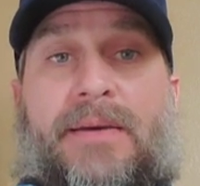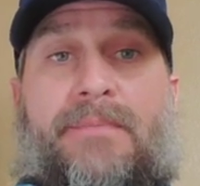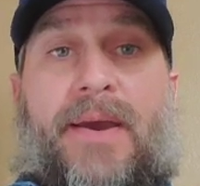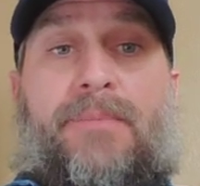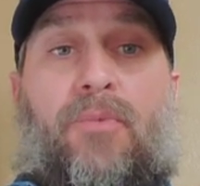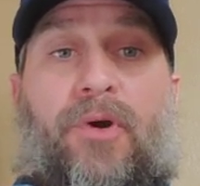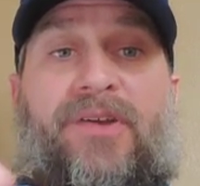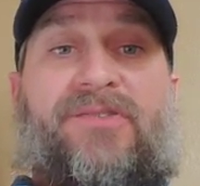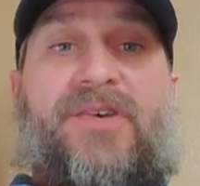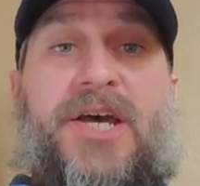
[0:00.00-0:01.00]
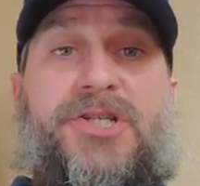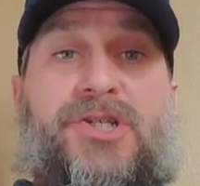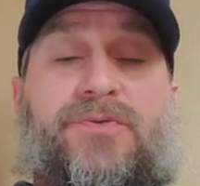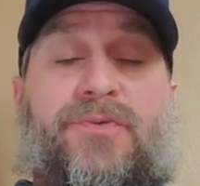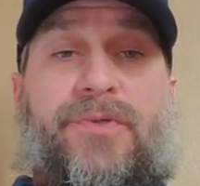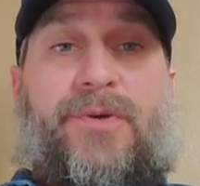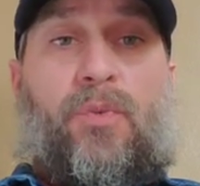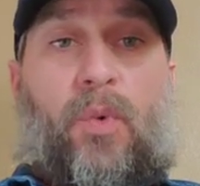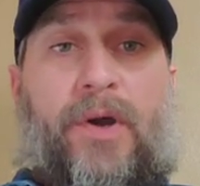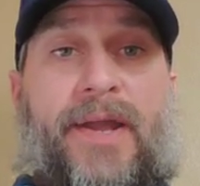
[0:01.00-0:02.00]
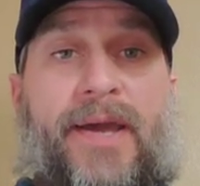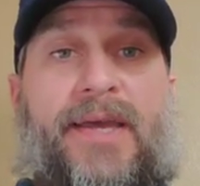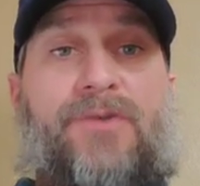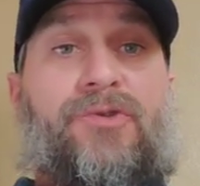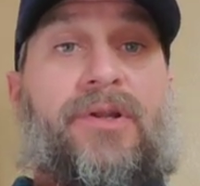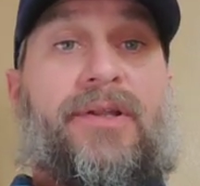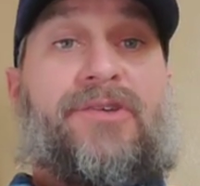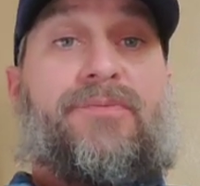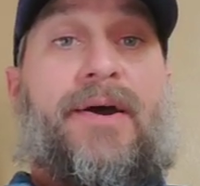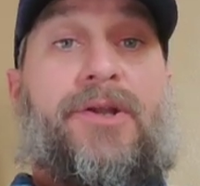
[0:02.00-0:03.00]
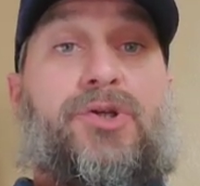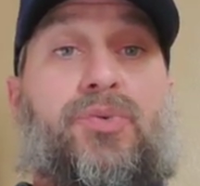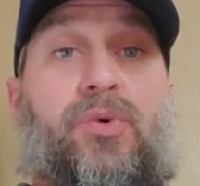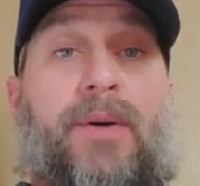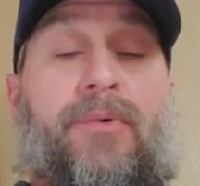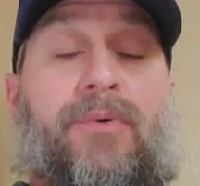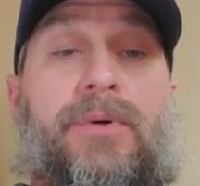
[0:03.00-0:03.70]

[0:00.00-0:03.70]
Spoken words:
make more concessions for the one that gives you the least amount of trouble.